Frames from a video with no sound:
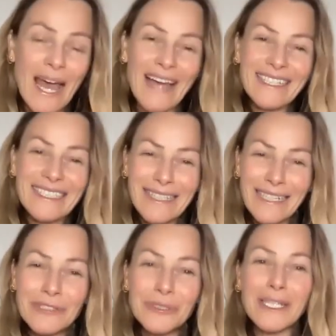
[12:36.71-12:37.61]
And it's
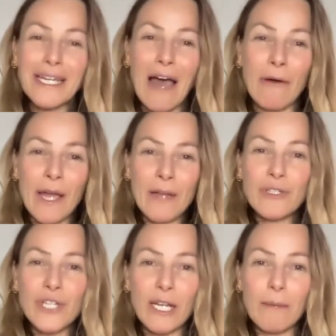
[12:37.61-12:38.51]
literally our
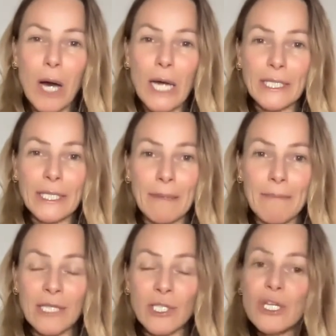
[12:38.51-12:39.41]
energetic body.
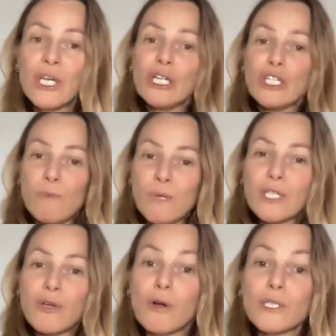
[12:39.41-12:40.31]
Imagine someone
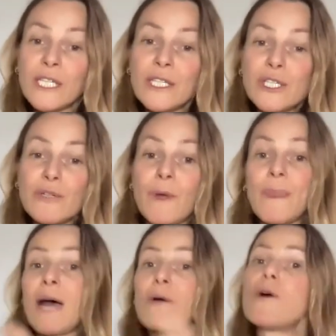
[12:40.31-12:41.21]
is hooked into you. When
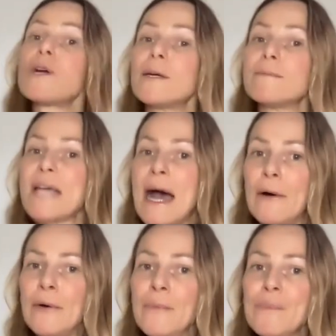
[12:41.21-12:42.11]
that hook comes
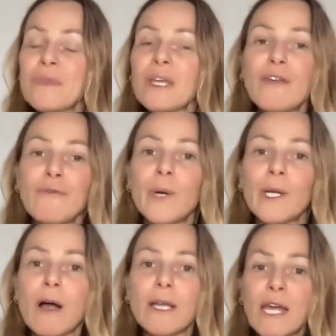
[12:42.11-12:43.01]
out, if we're
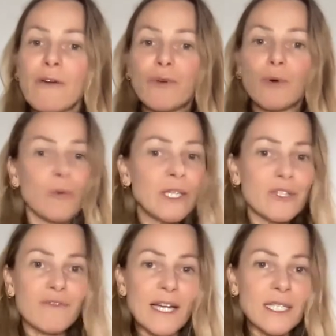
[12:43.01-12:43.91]
not careful, we
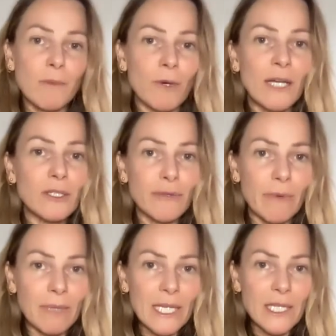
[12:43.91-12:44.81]
just find someone else to
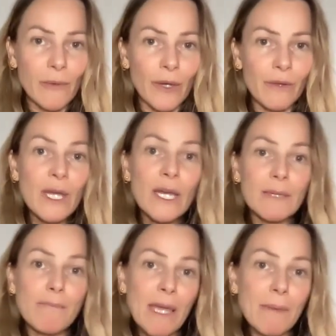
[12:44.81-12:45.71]
replace it with.
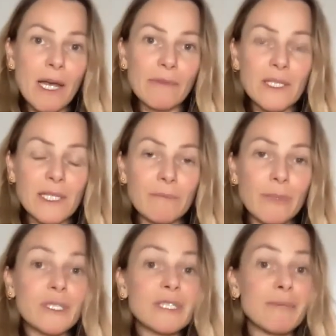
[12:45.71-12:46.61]
Maybe not the same
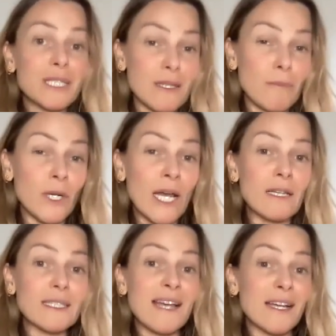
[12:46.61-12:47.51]
person, but someone
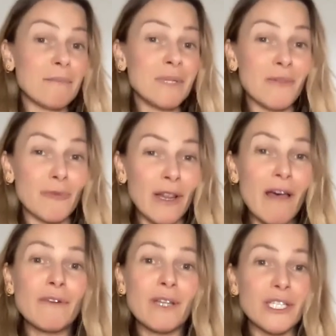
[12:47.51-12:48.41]
else. That could be in a
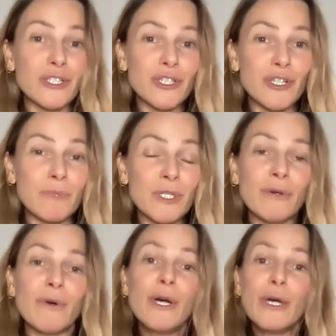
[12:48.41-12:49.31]
love relationship
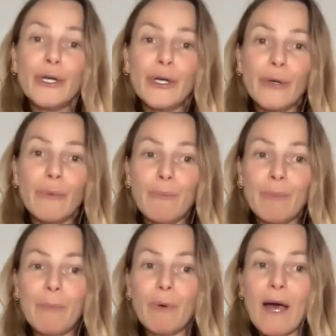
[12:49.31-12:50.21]
too.
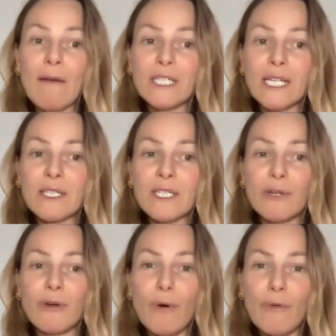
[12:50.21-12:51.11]
People have a tendency
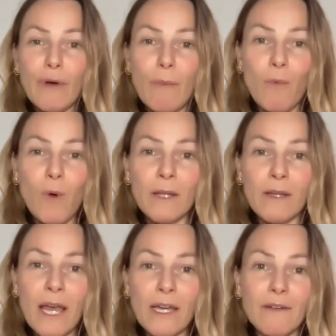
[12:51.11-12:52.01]
to go from one
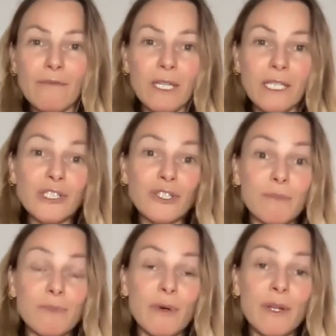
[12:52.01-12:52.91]
negative
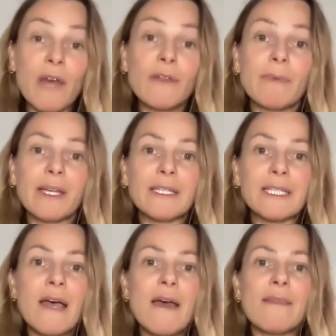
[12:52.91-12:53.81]
relationship to another because
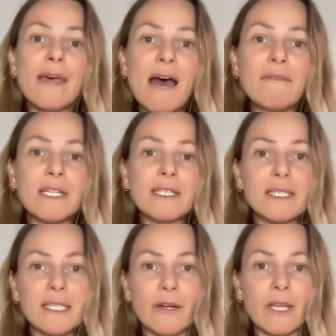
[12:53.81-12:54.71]
they haven't
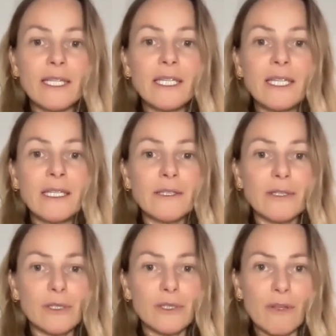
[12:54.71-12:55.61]
necessarily
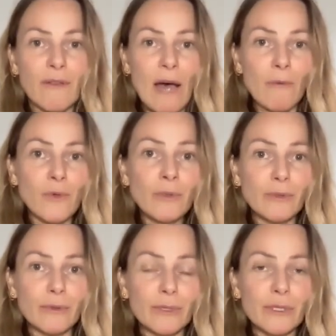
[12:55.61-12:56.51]
healed that
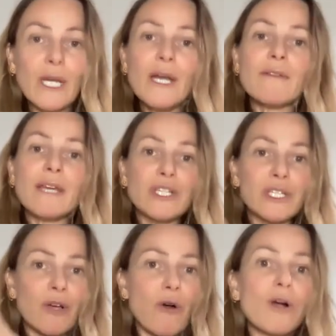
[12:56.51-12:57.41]
wound. They
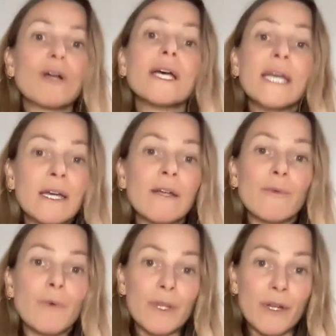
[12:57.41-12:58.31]
just hook
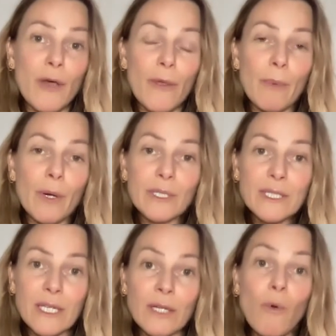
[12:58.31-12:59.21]
in with another
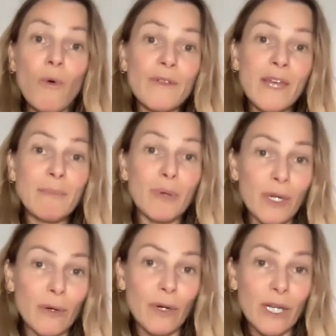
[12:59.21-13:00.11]
person, or they put
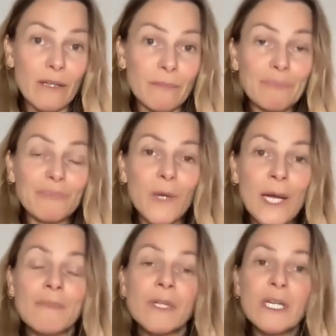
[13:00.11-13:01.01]
a hook in,
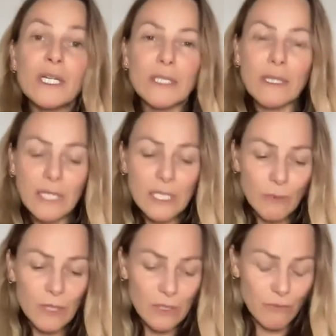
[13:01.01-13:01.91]
right? So this
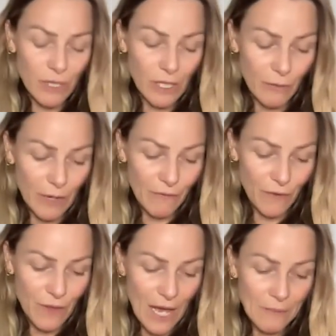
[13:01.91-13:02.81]
one is really great
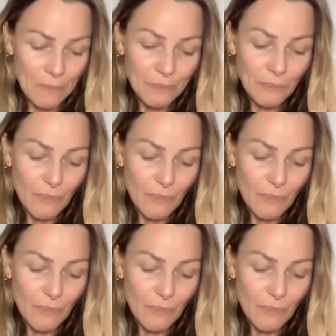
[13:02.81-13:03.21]
for that.